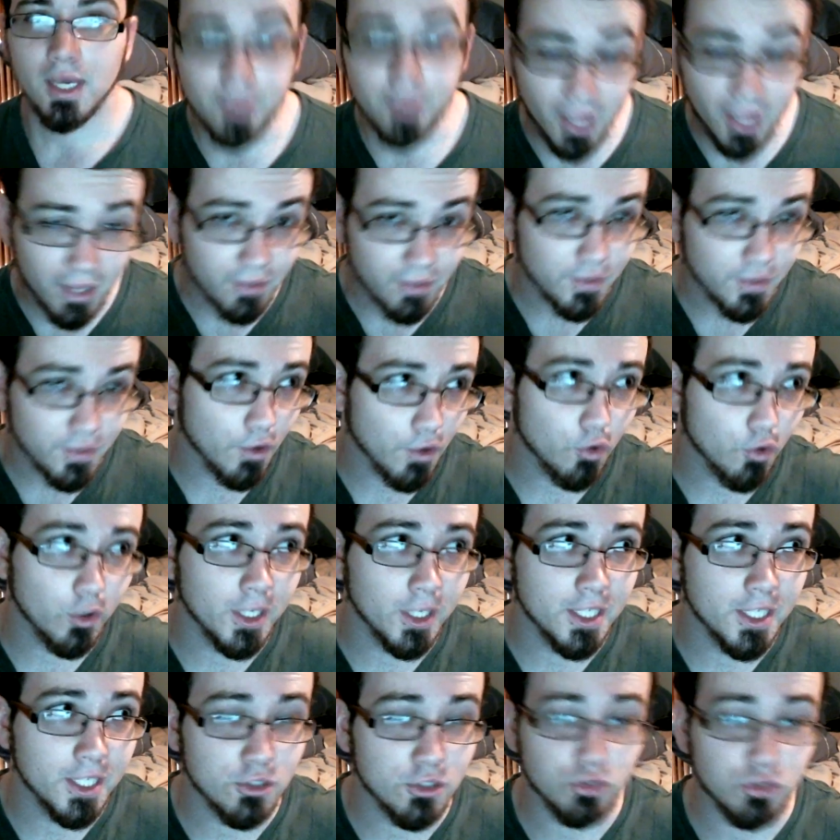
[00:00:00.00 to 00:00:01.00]
Then there
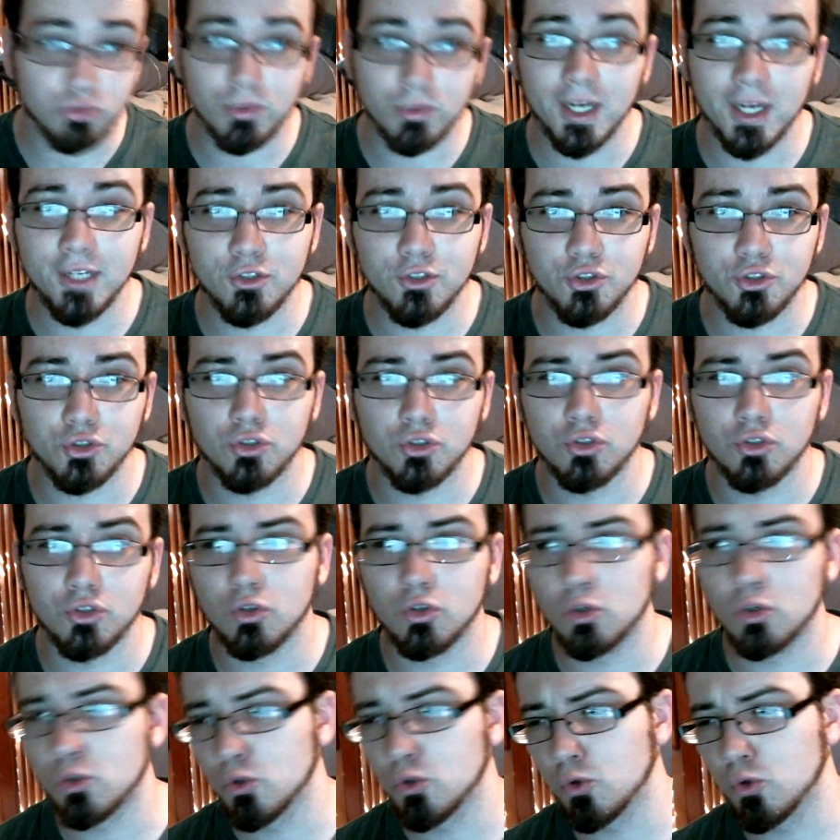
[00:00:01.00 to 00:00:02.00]
is
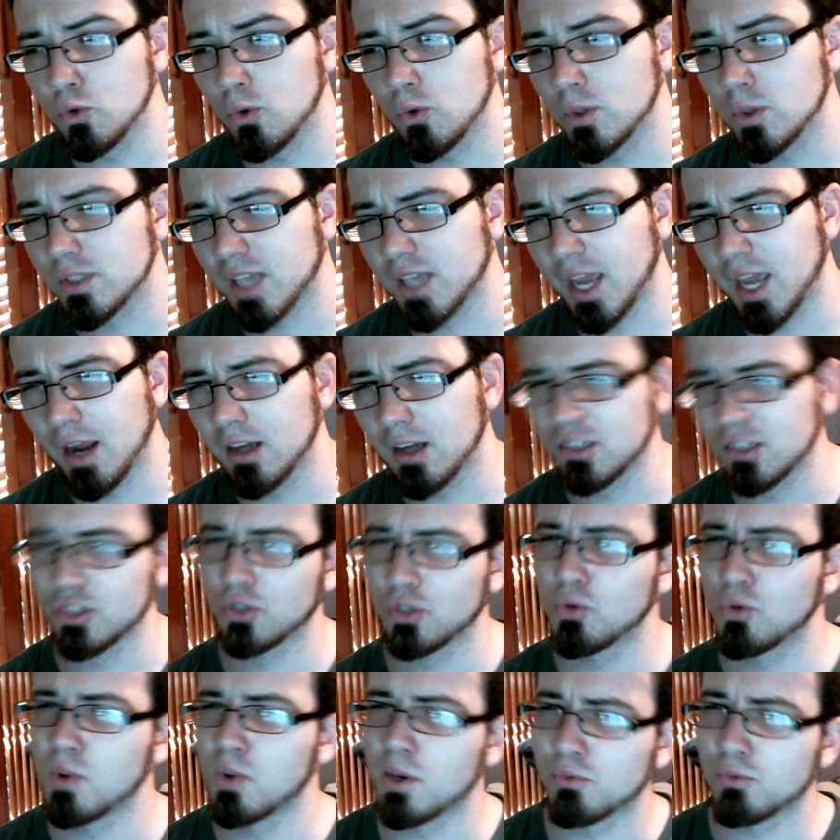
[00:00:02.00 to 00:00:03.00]
Rachel, who is a
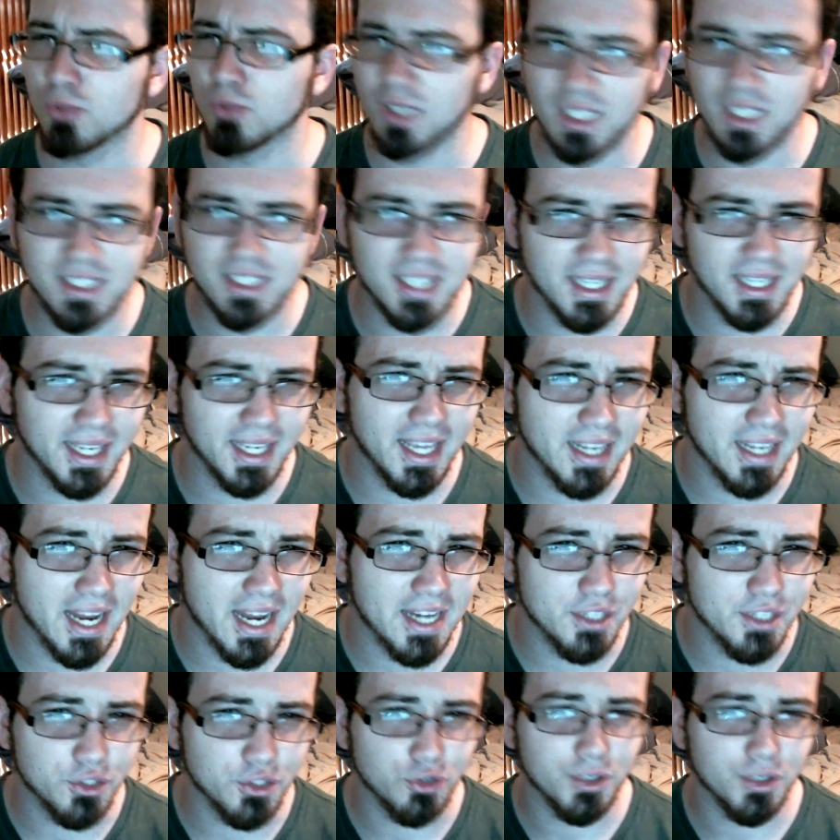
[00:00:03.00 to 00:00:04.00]
character who we really didn't get
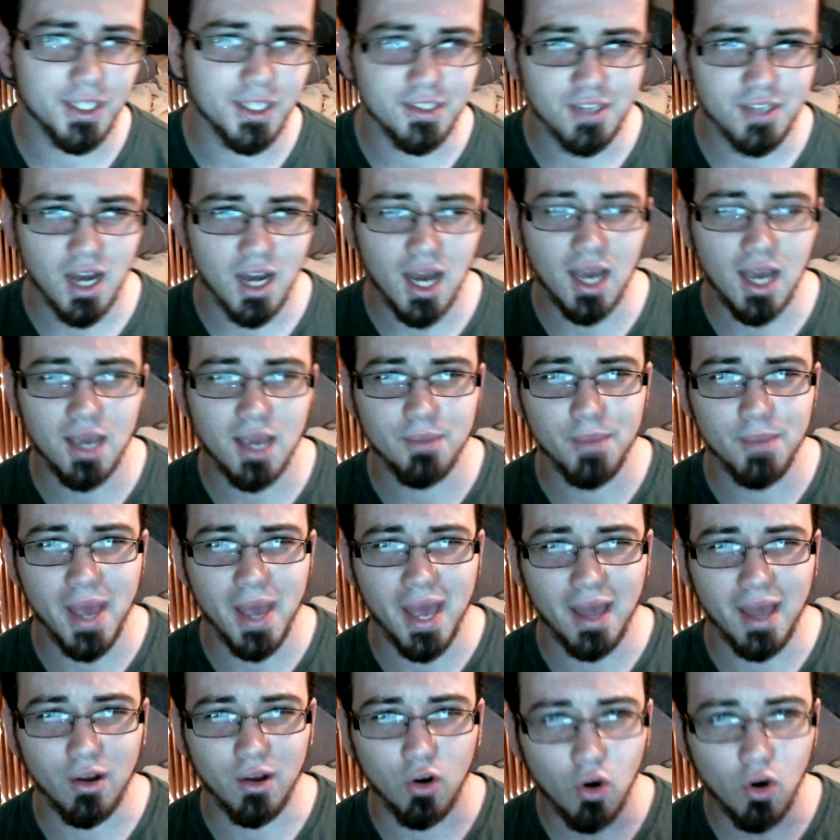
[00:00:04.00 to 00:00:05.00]
any screen time
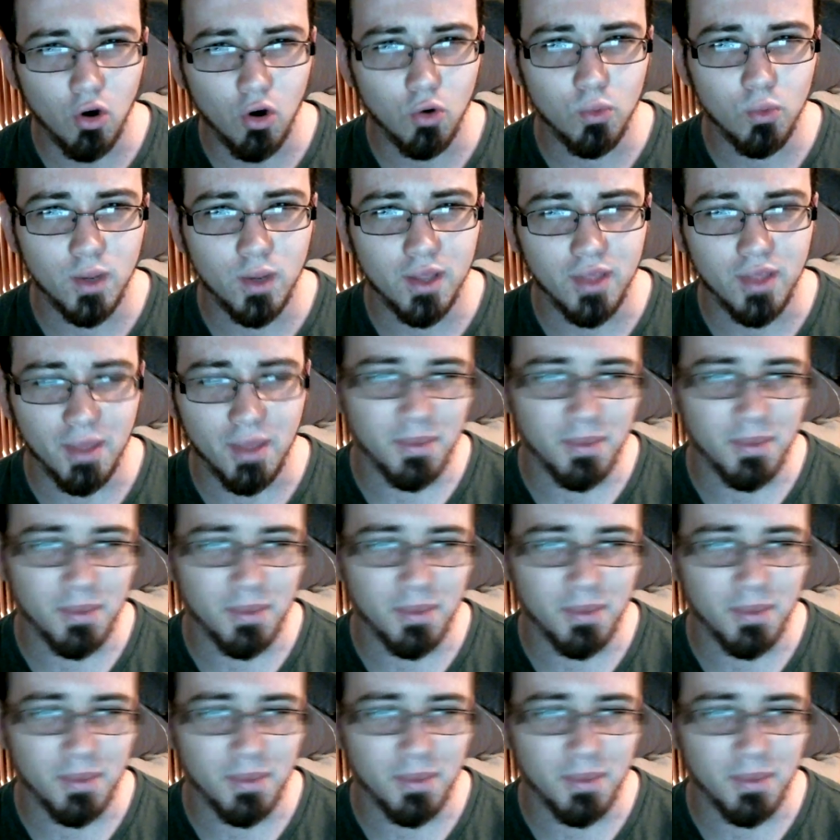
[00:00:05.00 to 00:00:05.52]
at all with.